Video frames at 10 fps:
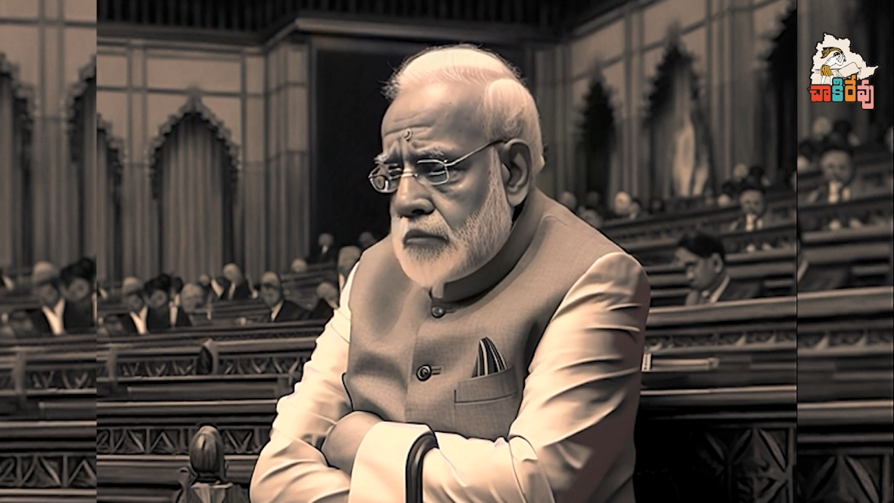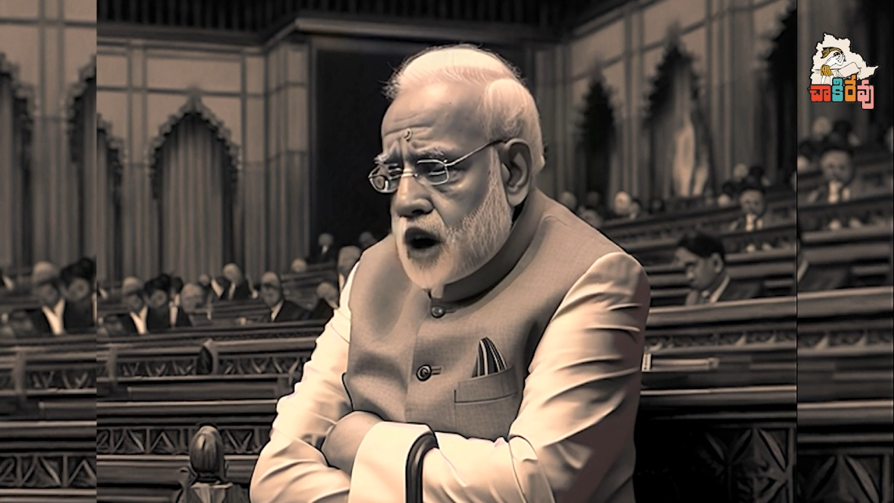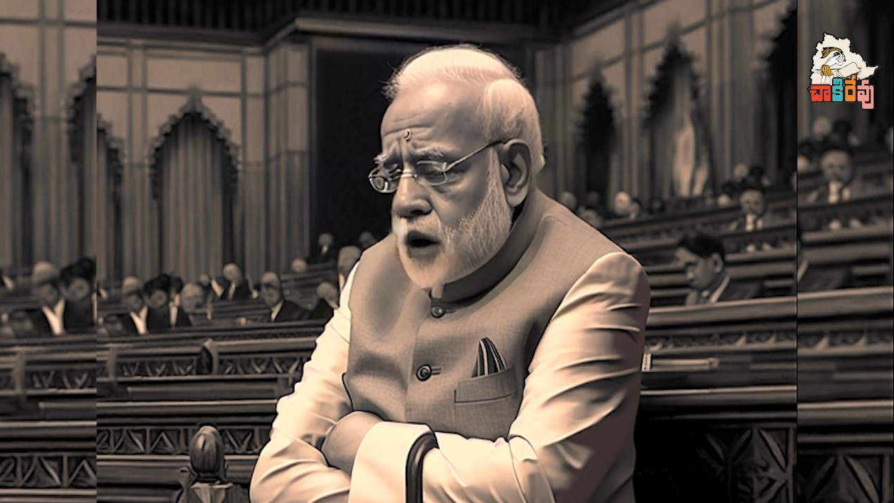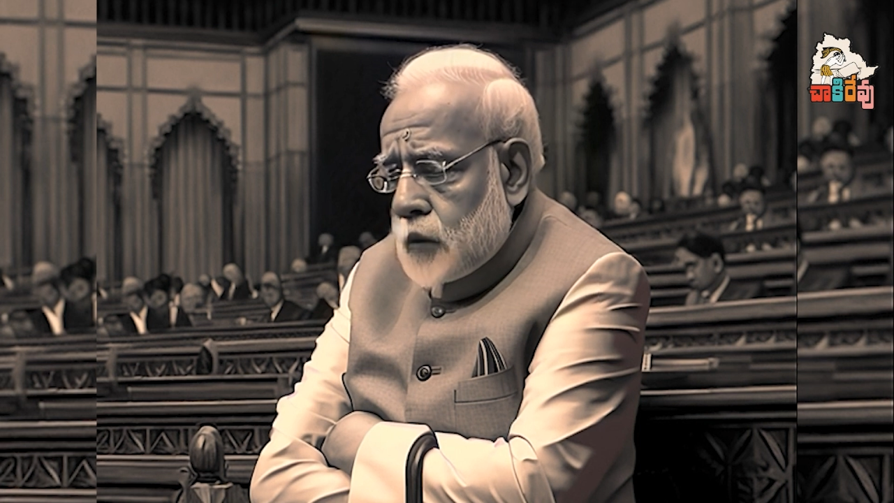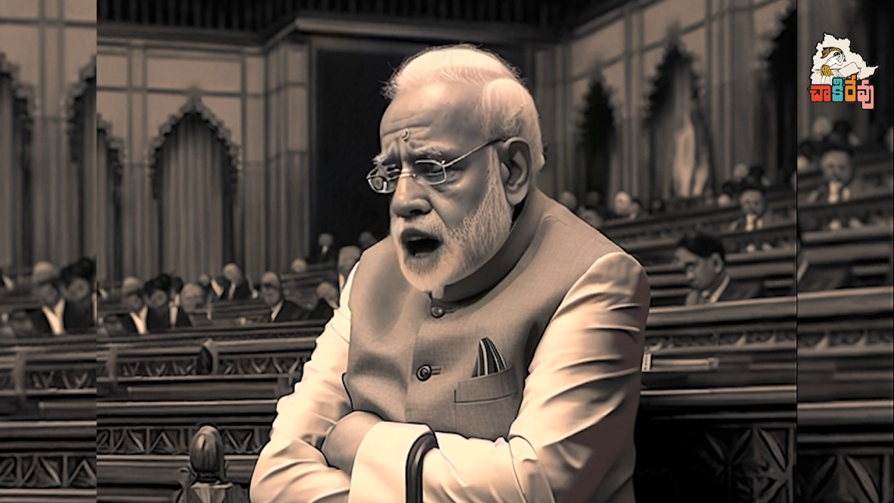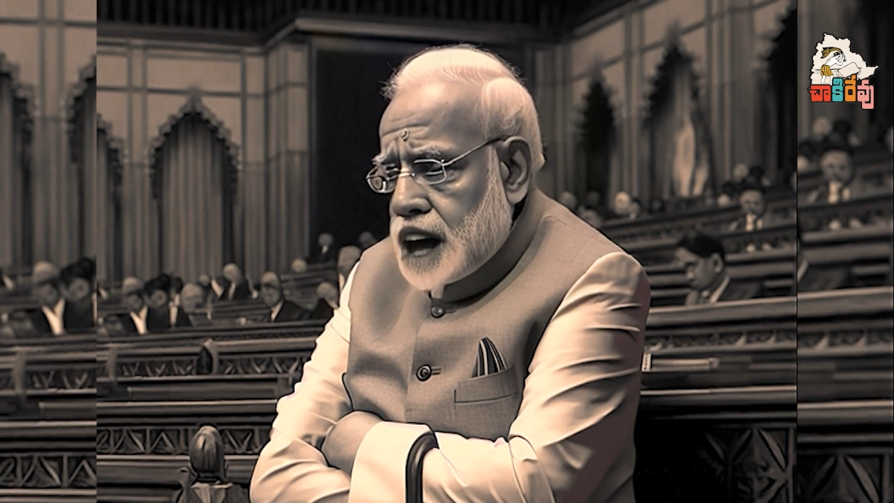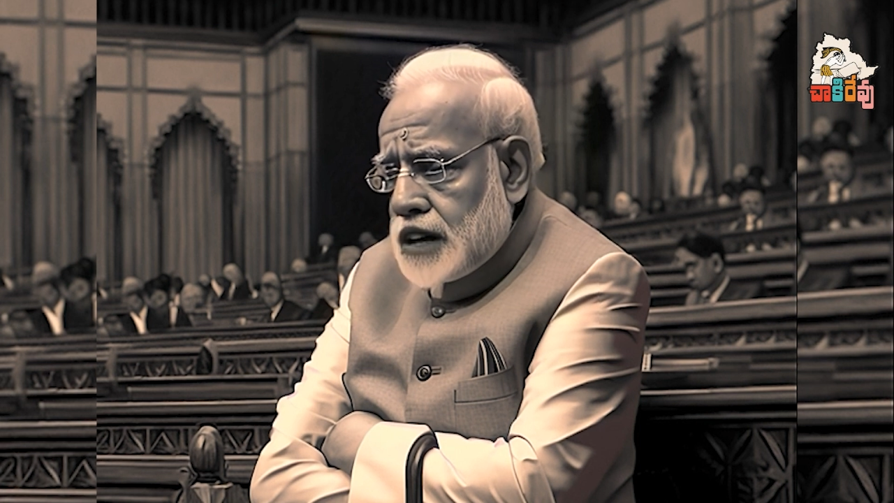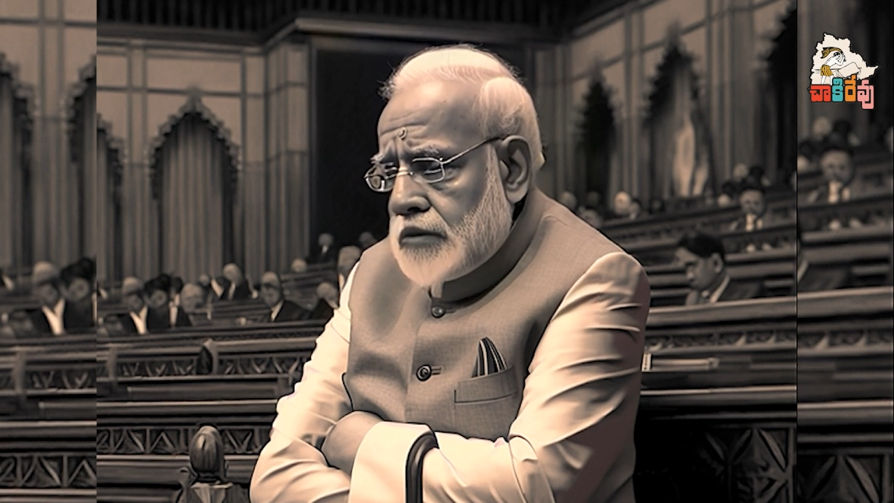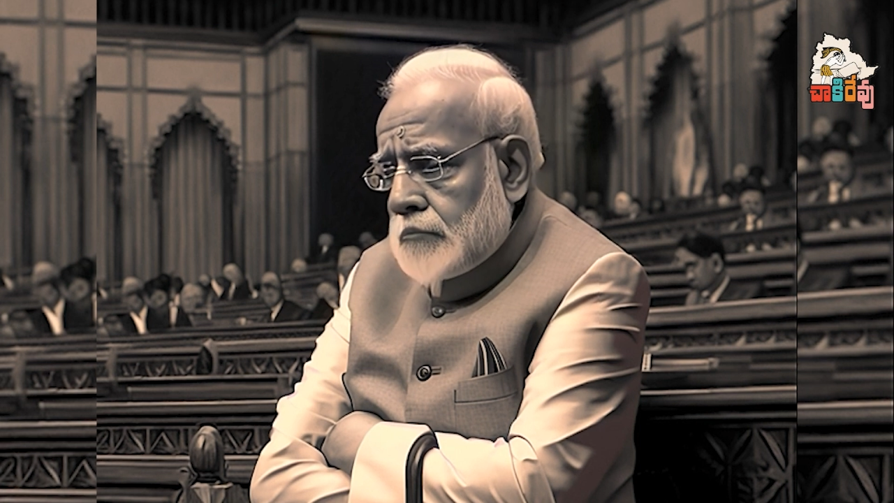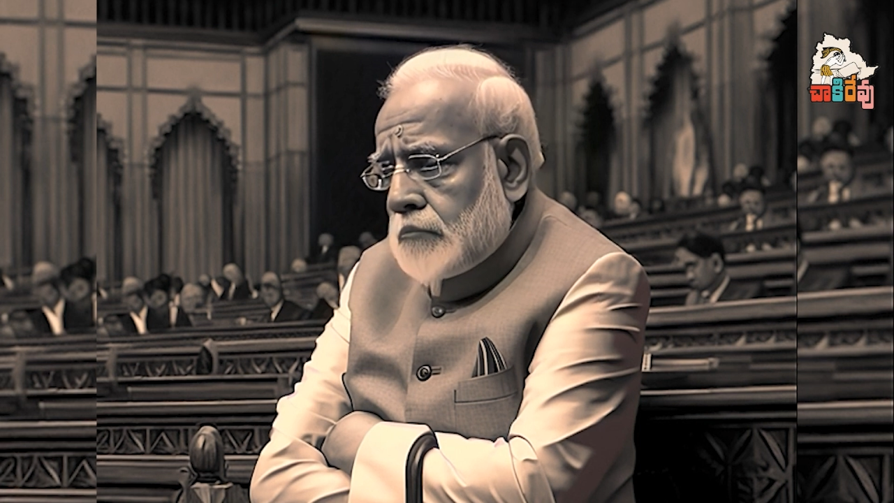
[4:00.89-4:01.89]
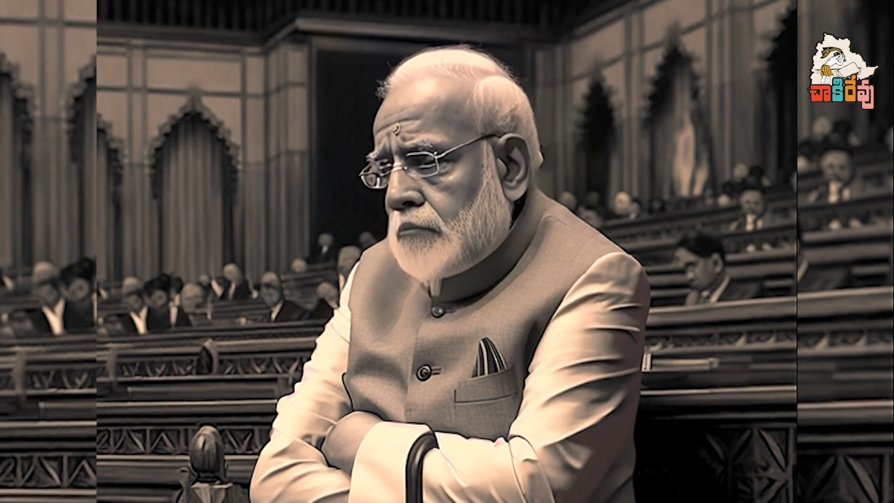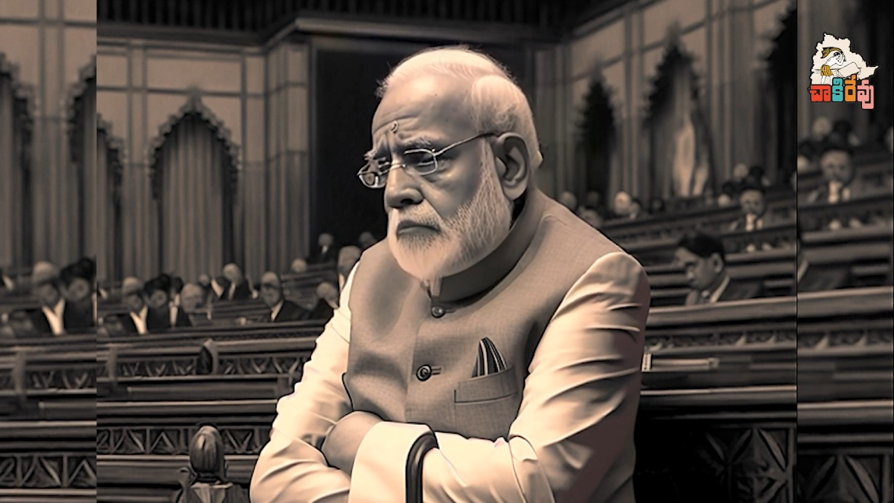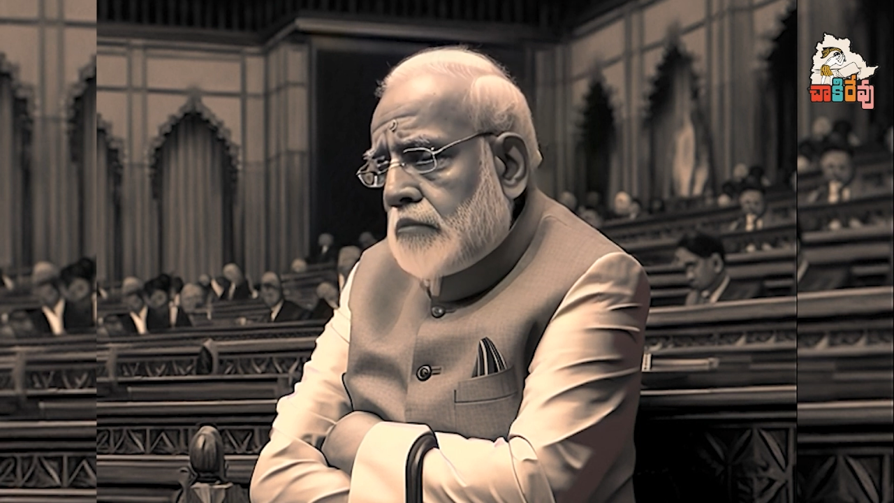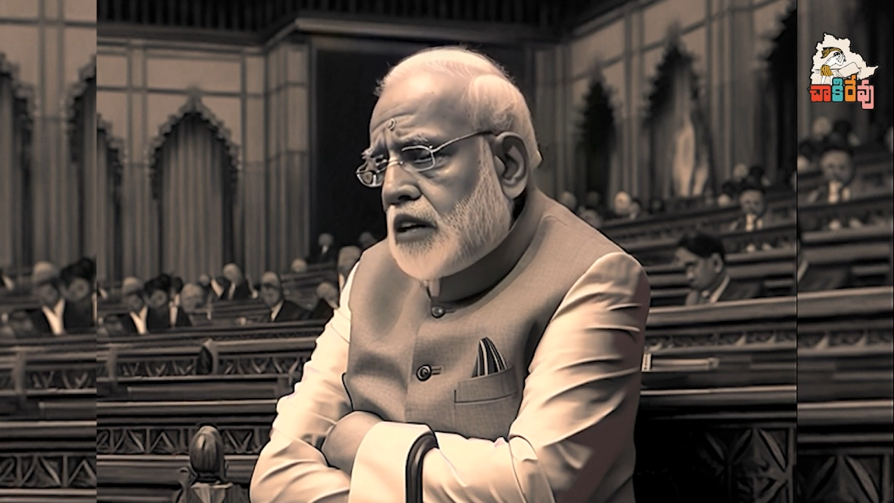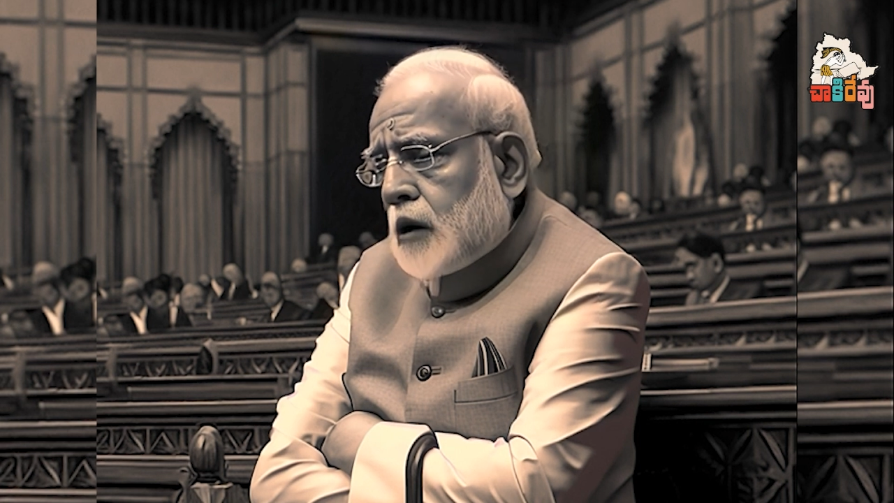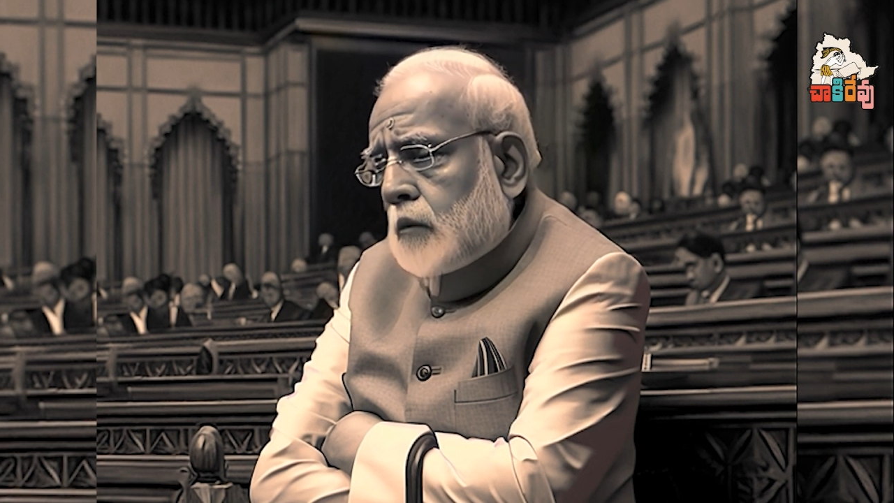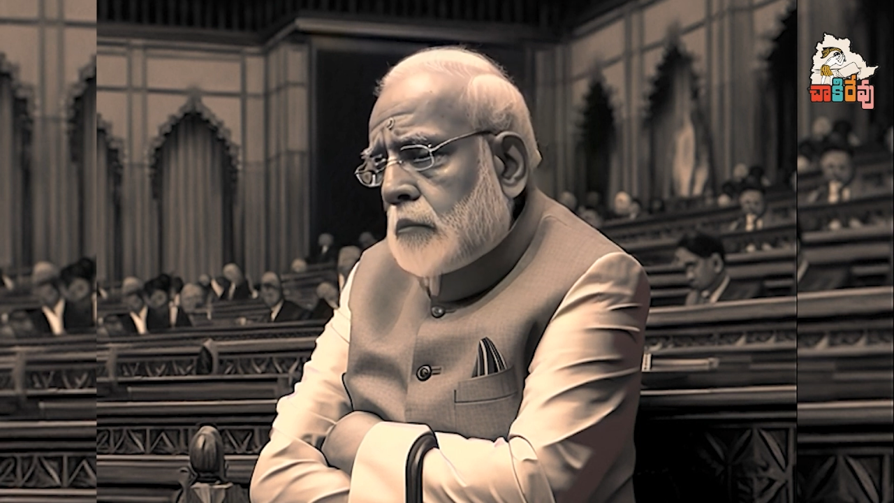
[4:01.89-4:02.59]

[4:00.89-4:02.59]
No way! That